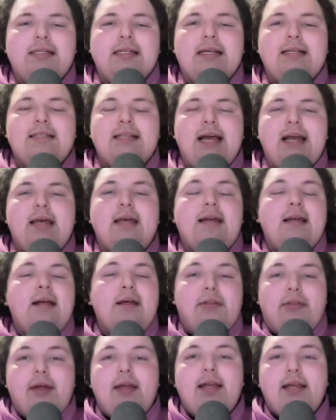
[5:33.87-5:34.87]
is that
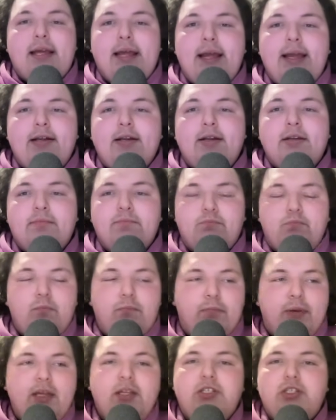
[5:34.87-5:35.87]
they can
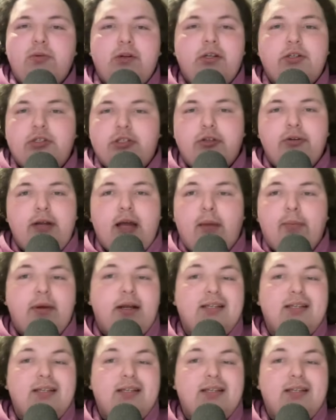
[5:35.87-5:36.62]
beat you in a shootout,